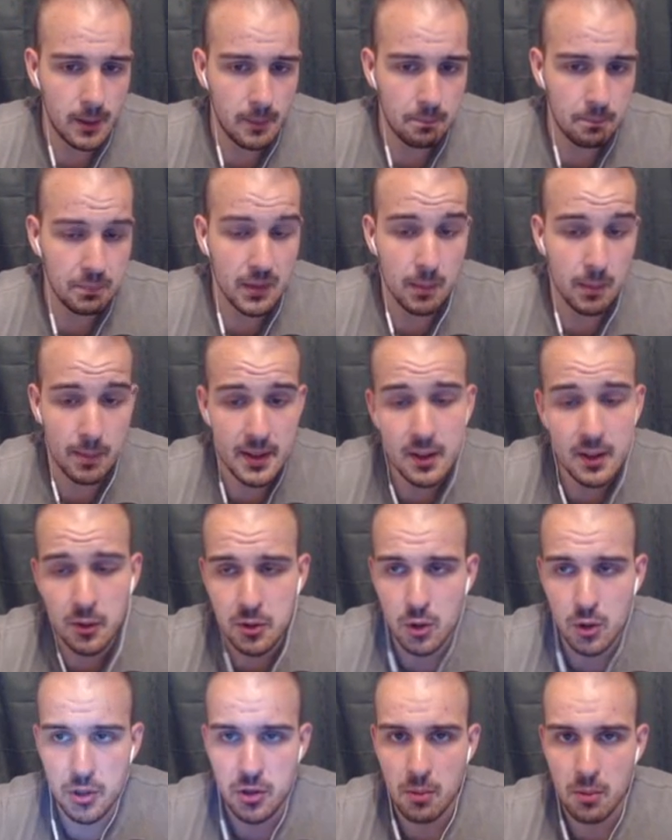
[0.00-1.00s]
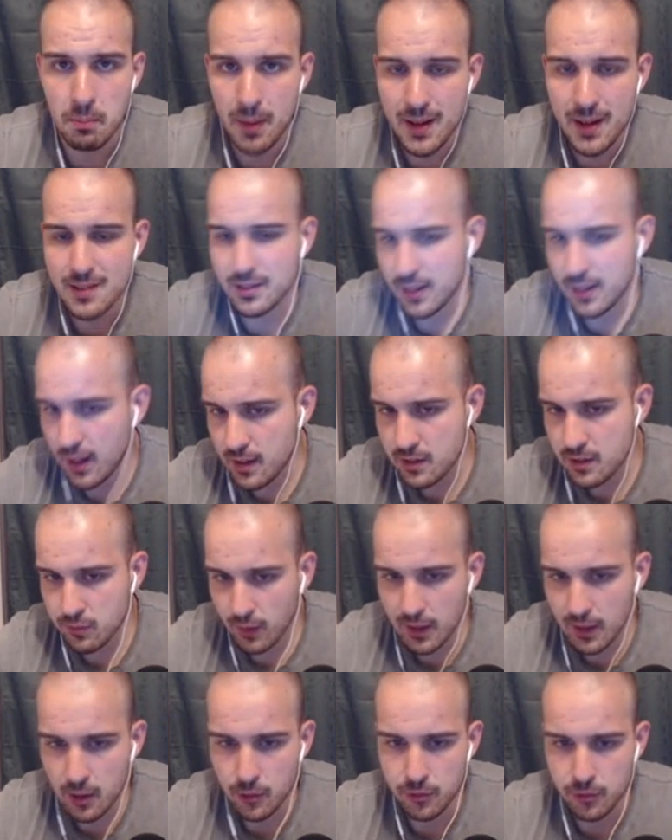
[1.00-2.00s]
depending on your base haste
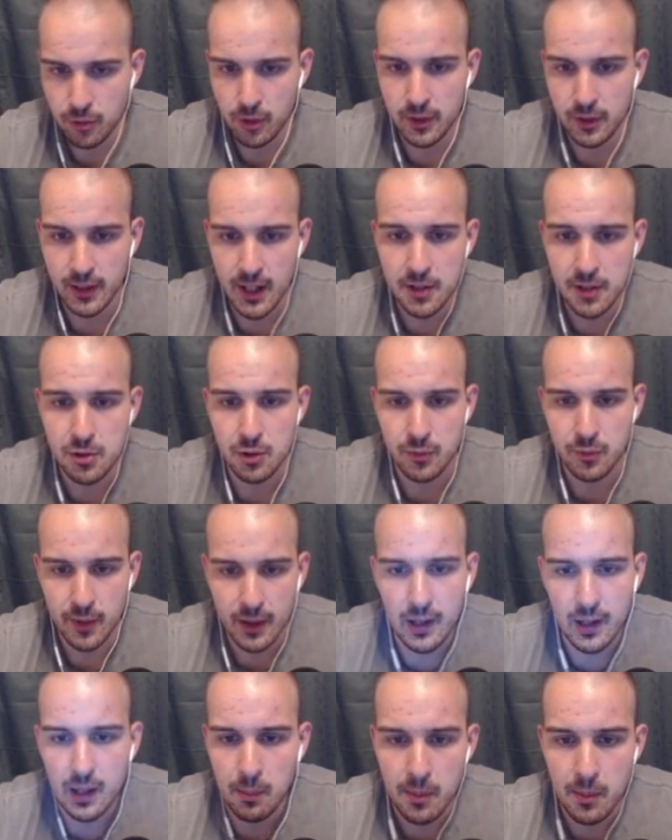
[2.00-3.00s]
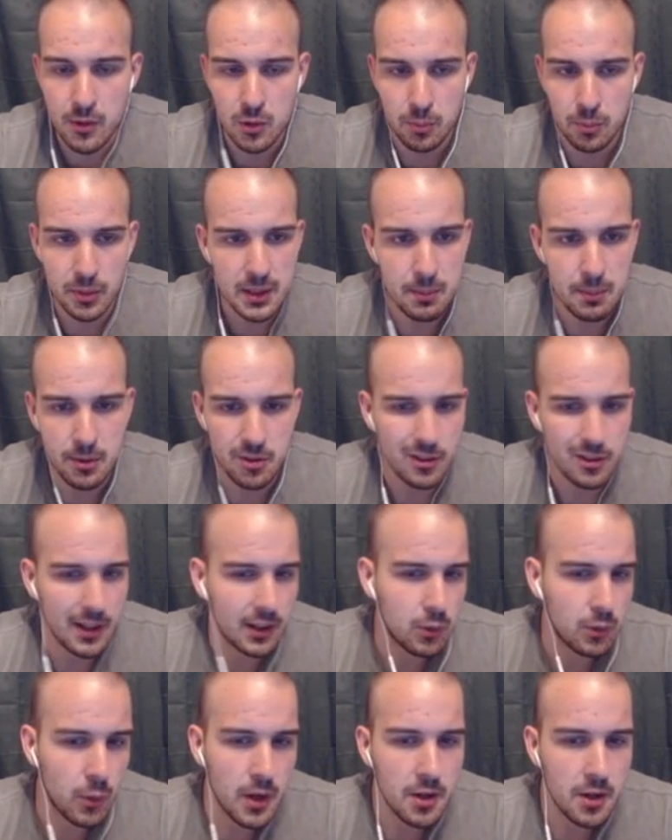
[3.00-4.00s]
values, you can get your fire elemental pretty much like
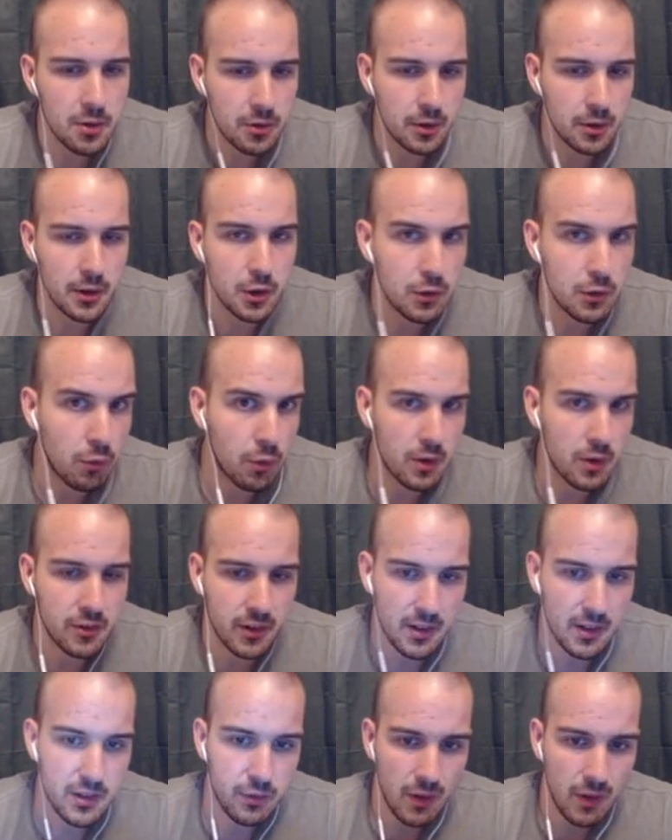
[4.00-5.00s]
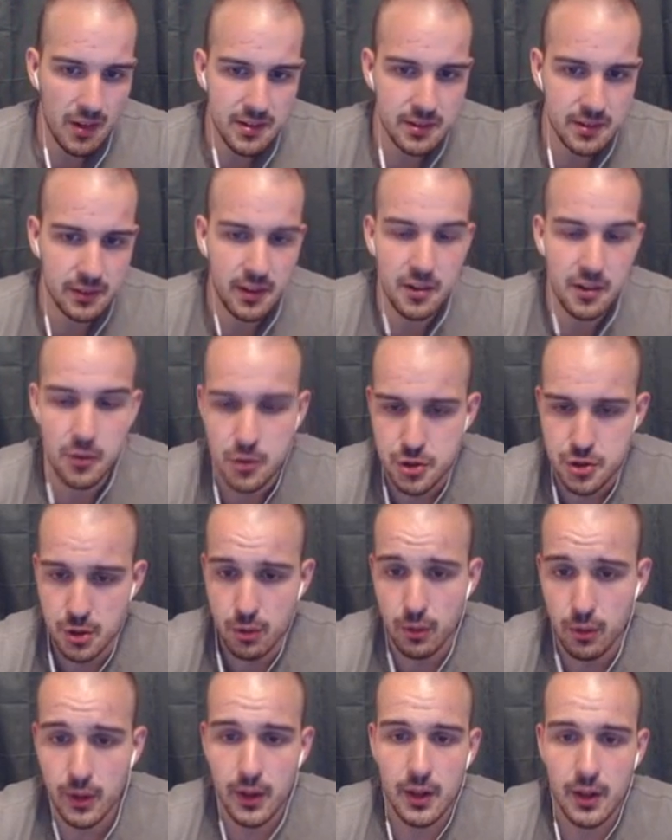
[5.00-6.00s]
20 to 30 to 40 seconds faster than
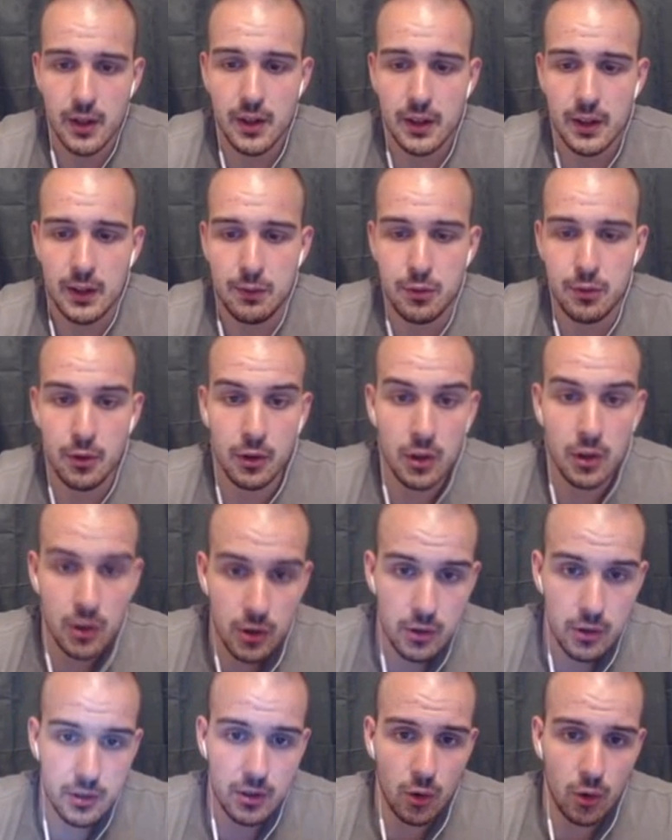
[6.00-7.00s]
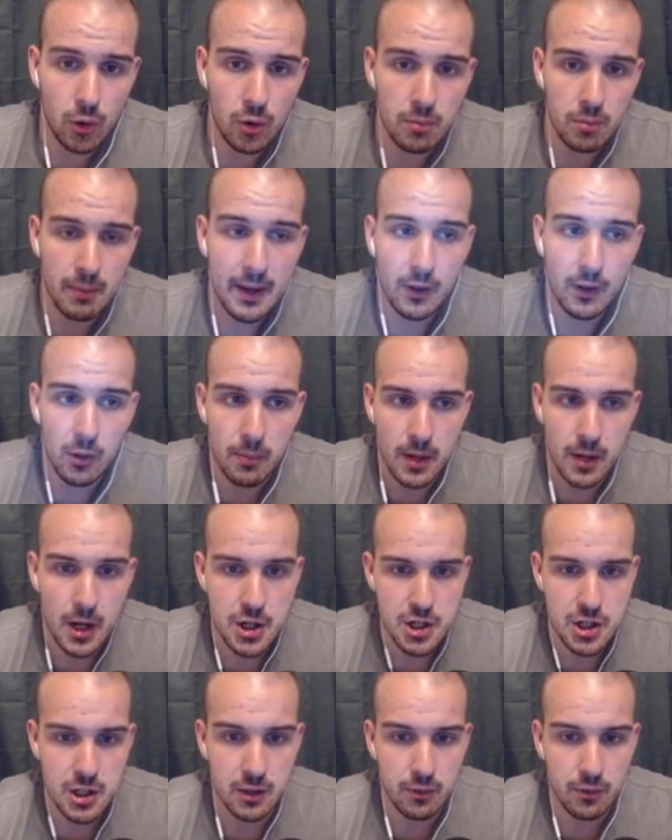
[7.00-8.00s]
usual if you're good on
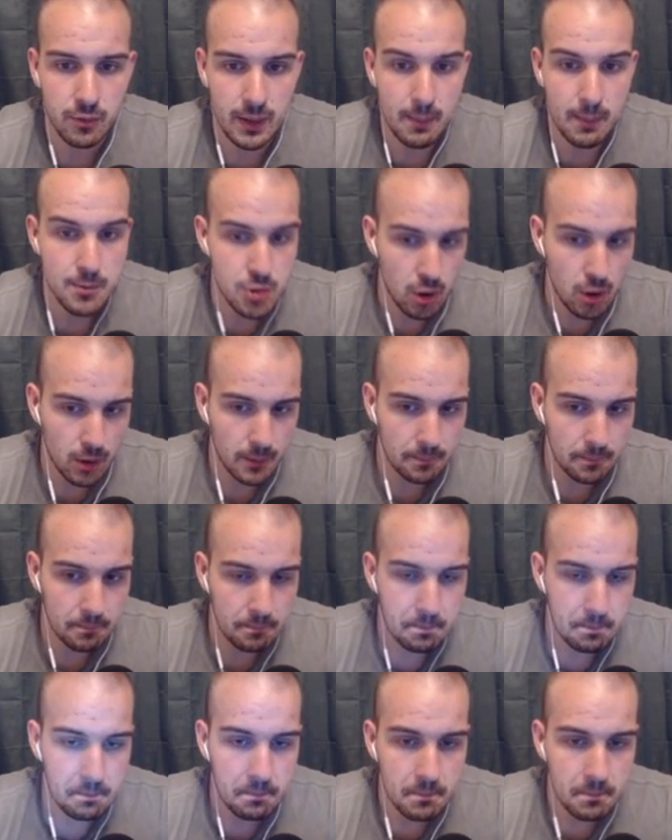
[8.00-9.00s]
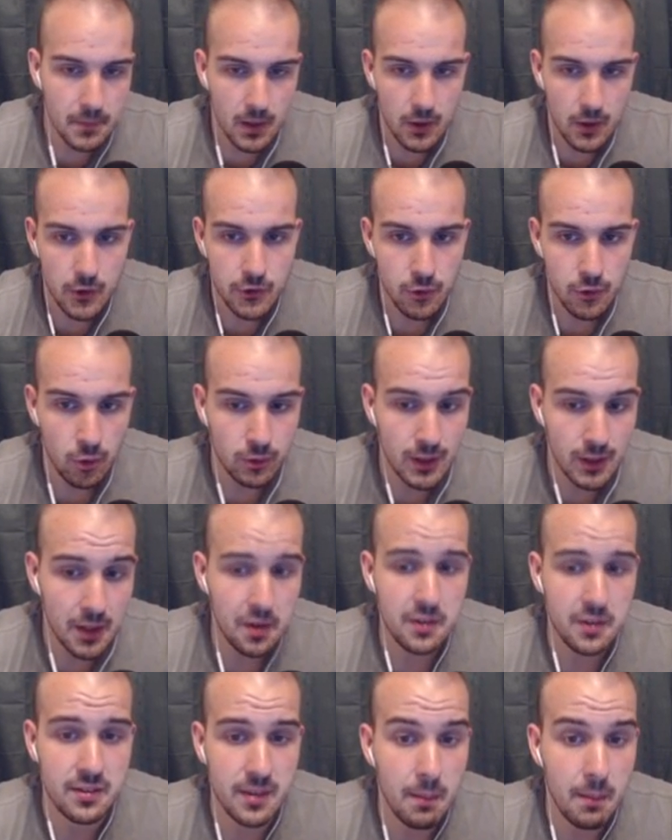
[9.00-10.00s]
micromanaging flame shock. So that
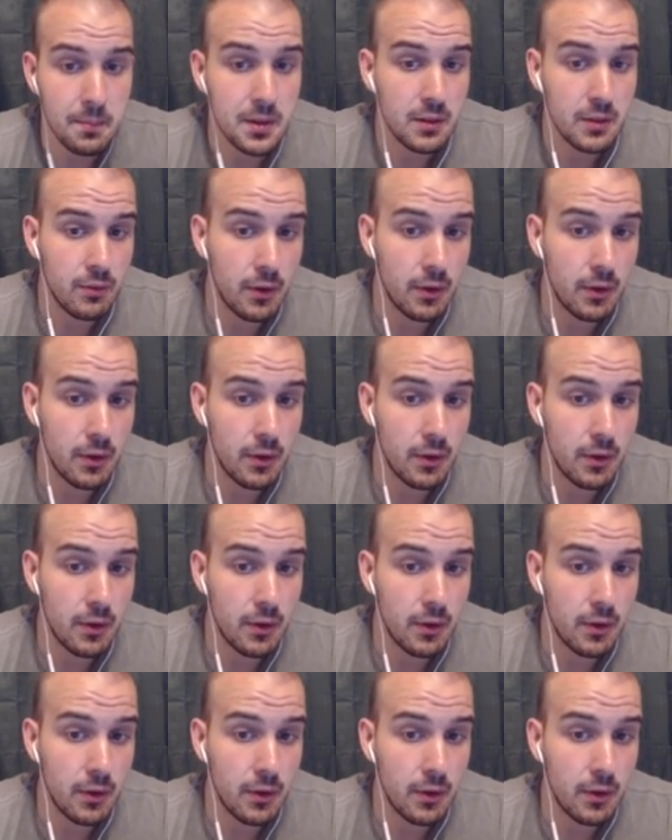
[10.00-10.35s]
is something very